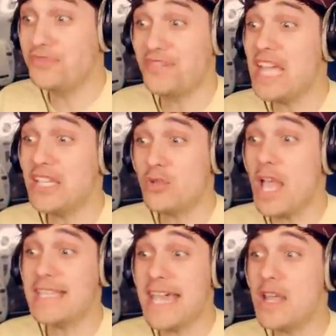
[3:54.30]
Don't think you
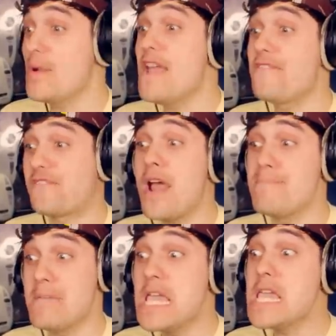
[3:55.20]
can get away
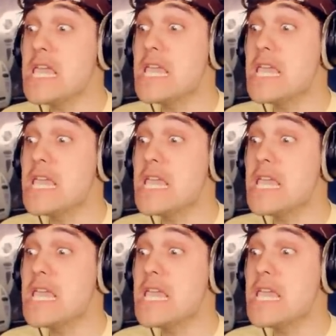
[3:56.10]
from me!